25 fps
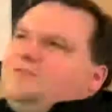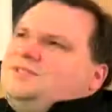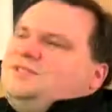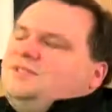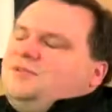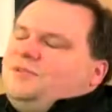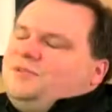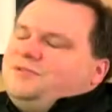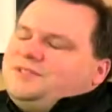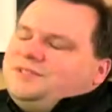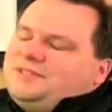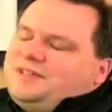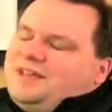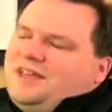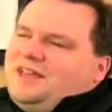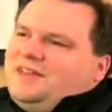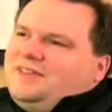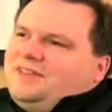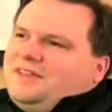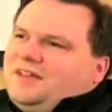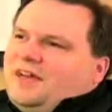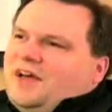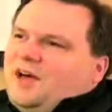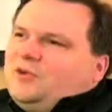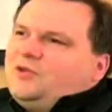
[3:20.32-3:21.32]
an old saying
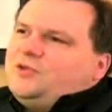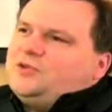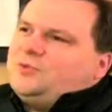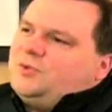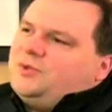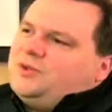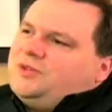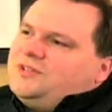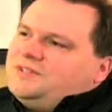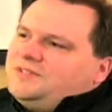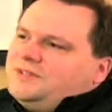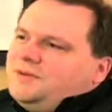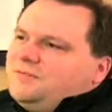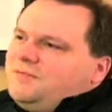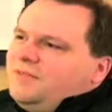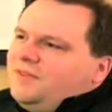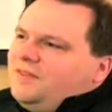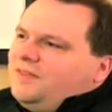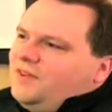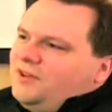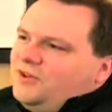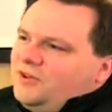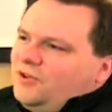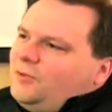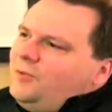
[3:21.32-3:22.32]
that housework is something
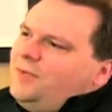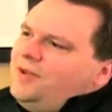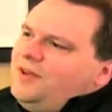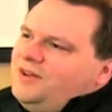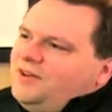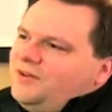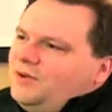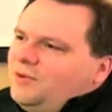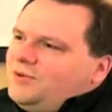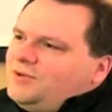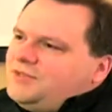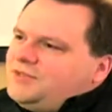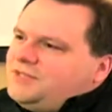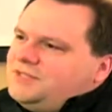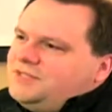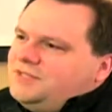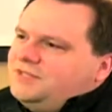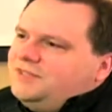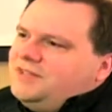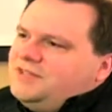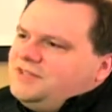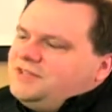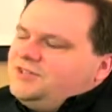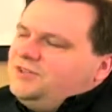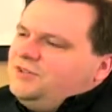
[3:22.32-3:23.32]
that nobody notices
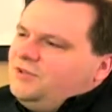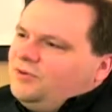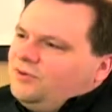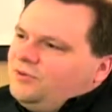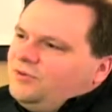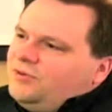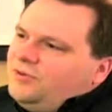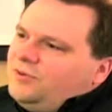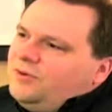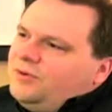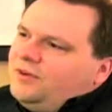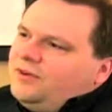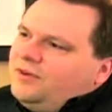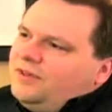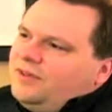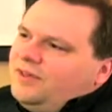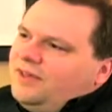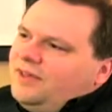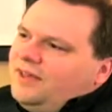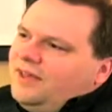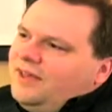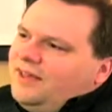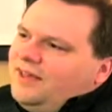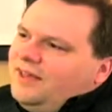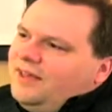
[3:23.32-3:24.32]
unless you don't do it.
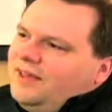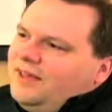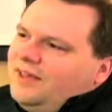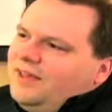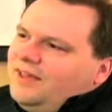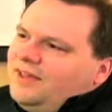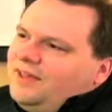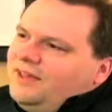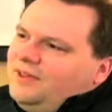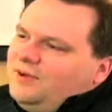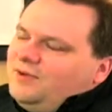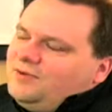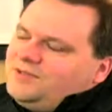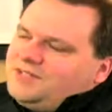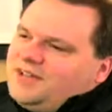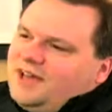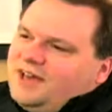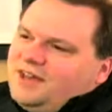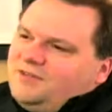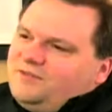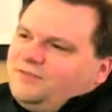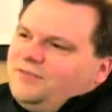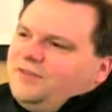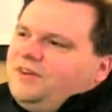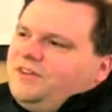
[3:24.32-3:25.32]
You know, it's
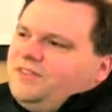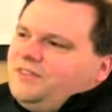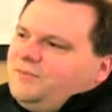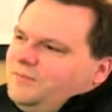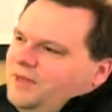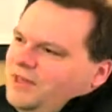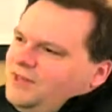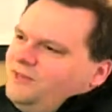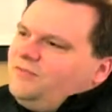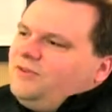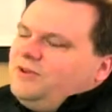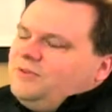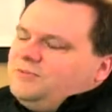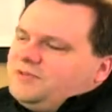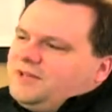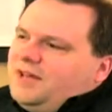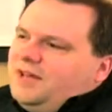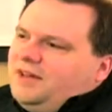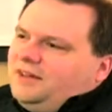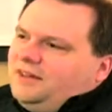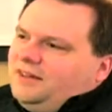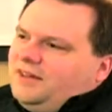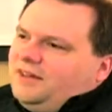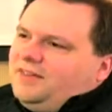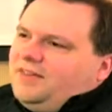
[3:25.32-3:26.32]
kind of funny, the mainframe's kind
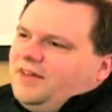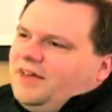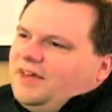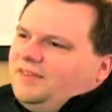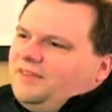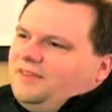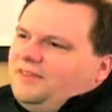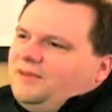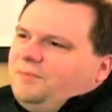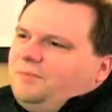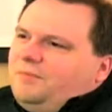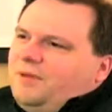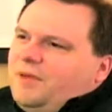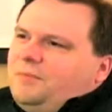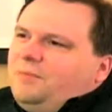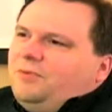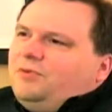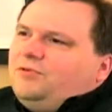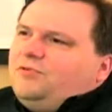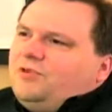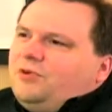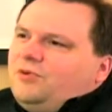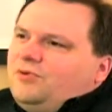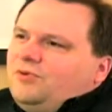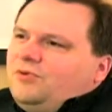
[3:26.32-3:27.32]
of like that people
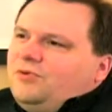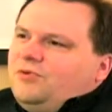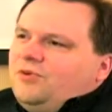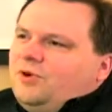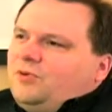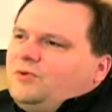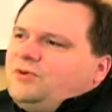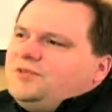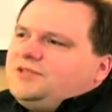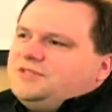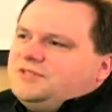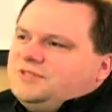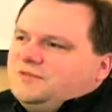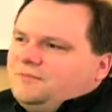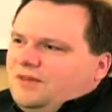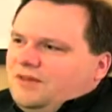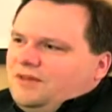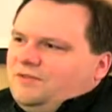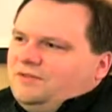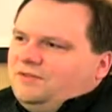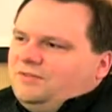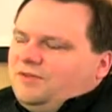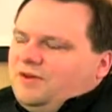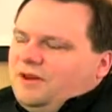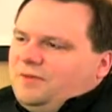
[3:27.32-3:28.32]
don't notice the
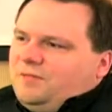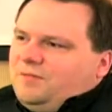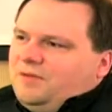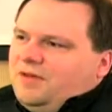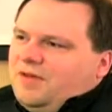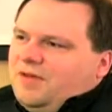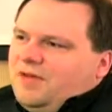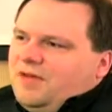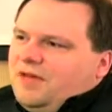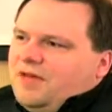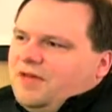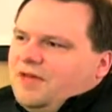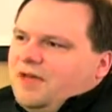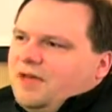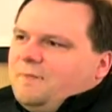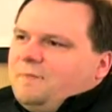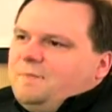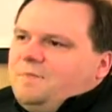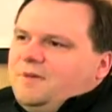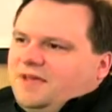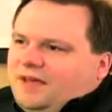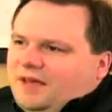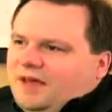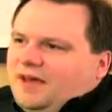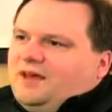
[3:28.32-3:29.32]
mainframe,
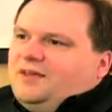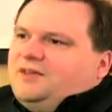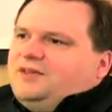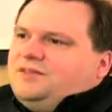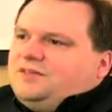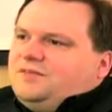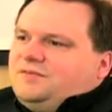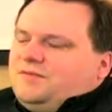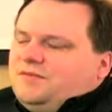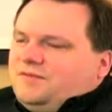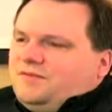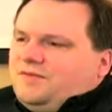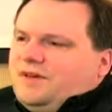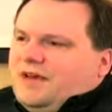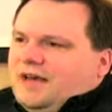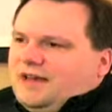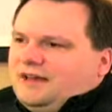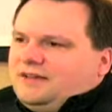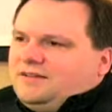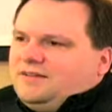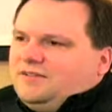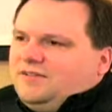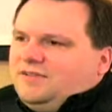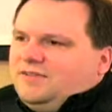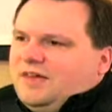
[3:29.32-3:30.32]
because of the
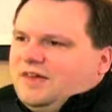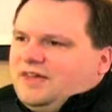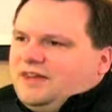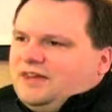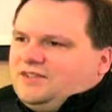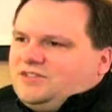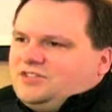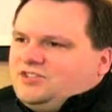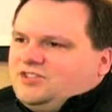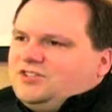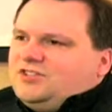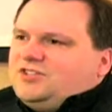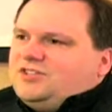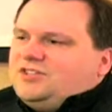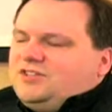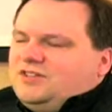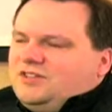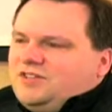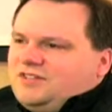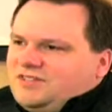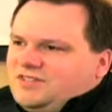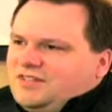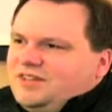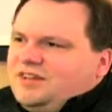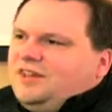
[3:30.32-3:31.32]
fact that it's just
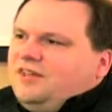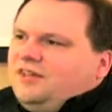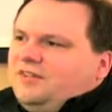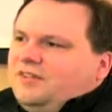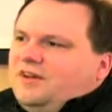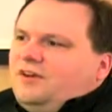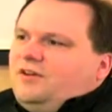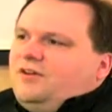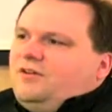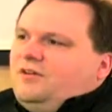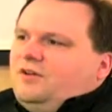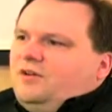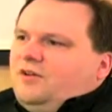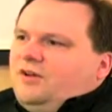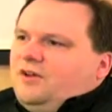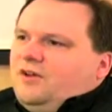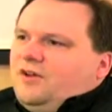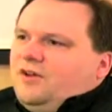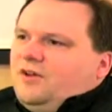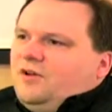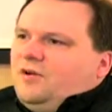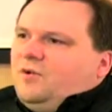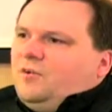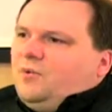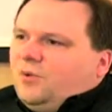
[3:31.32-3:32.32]
sitting there
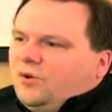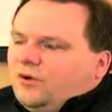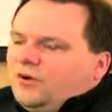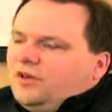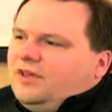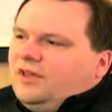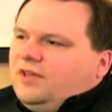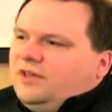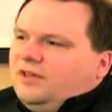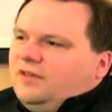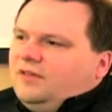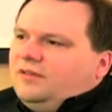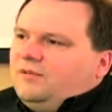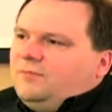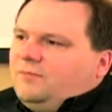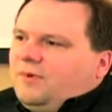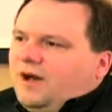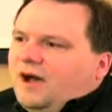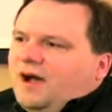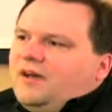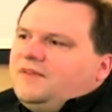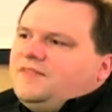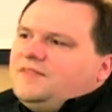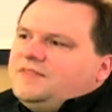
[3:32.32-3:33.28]
working behind the